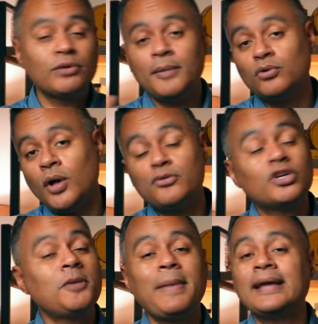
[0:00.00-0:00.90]
you
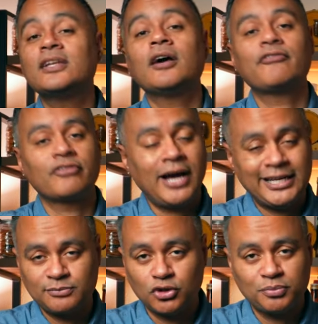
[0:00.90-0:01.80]
couldn't make enough
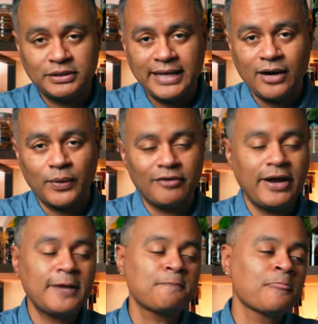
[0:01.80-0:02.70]
Cosmos, put it that way,
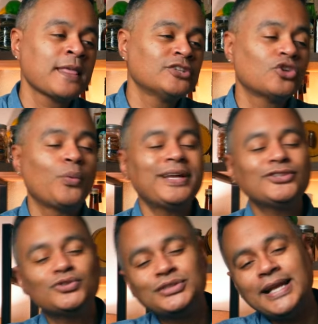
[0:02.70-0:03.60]
right? So what we're going
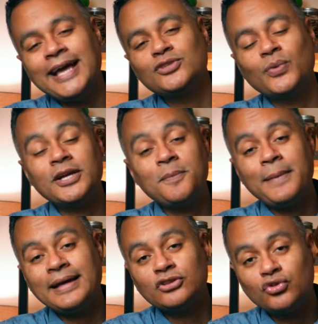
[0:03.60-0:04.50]
to do today is we're going to
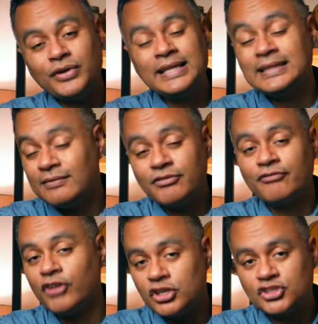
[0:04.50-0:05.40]
make three different
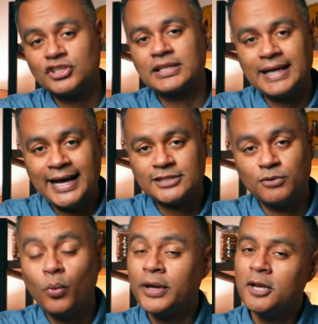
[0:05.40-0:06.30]
versions of the
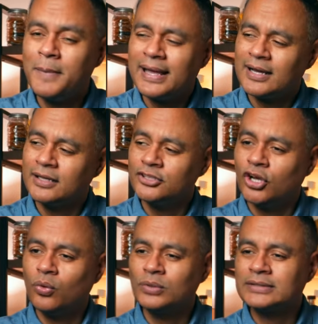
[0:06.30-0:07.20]
Cosmo. We're going to make, you
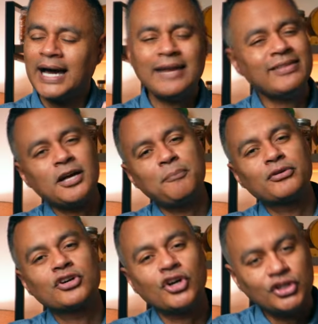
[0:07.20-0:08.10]
know, what's kind of like a
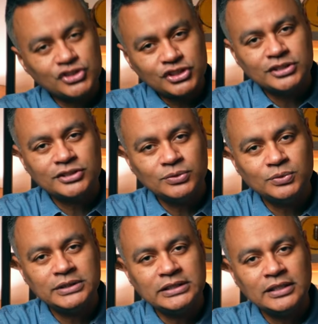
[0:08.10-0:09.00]
precursor to
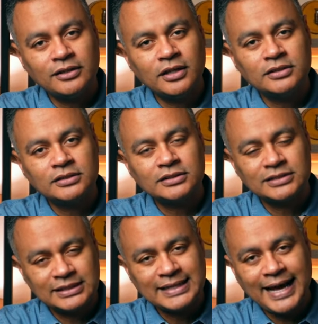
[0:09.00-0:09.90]

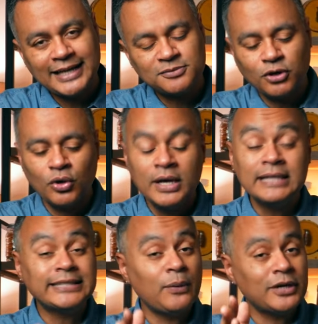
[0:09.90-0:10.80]
the Cosmo.
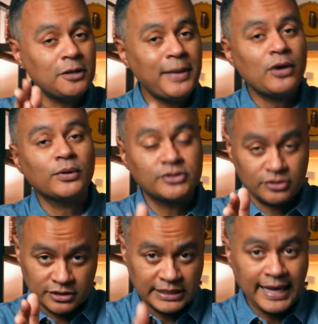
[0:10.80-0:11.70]
Then we're going to make what's
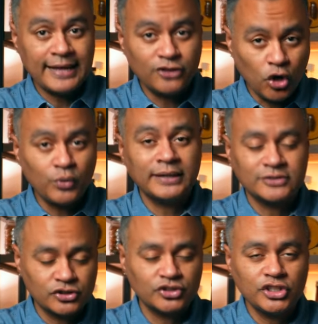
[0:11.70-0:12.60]
today known as
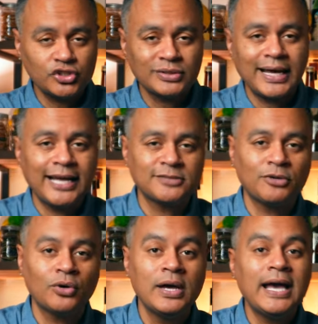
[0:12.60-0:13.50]
the traditional
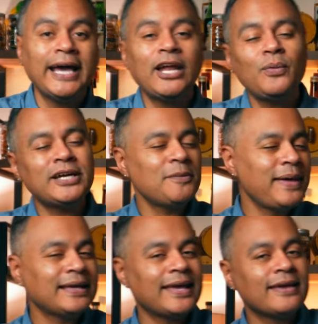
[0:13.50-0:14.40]
Cosmo. And then we're going to
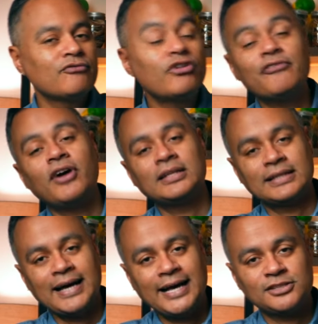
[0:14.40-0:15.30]
make a riff on the
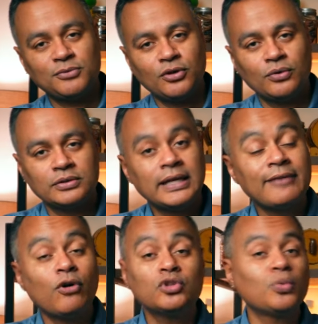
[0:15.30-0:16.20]
Cosmo that
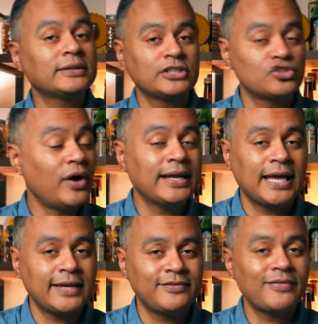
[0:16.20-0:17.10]
I've always wanted to try that
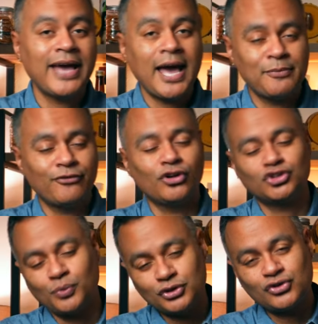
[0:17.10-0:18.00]
I've never had before.
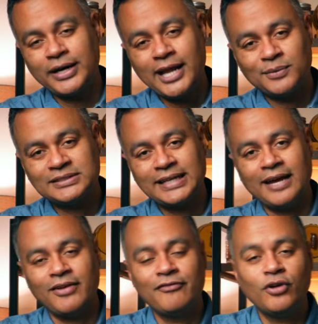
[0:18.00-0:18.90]
So we'll try that one today,
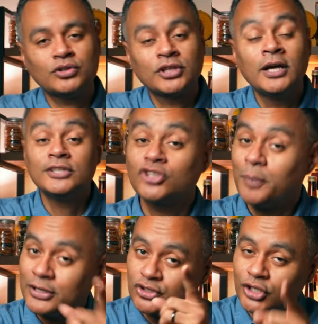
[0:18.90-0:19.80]
right, folks? So
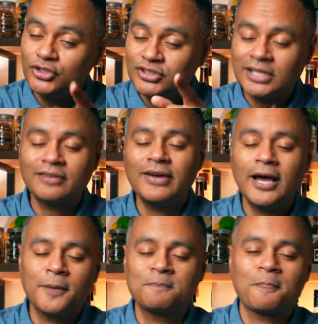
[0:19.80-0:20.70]
make sure you stick
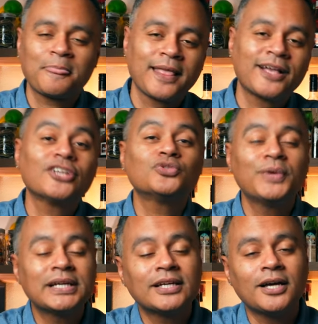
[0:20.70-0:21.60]
around because
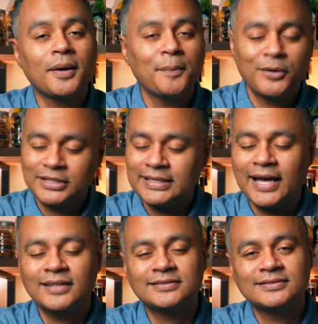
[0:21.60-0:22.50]
we're going to boogie down.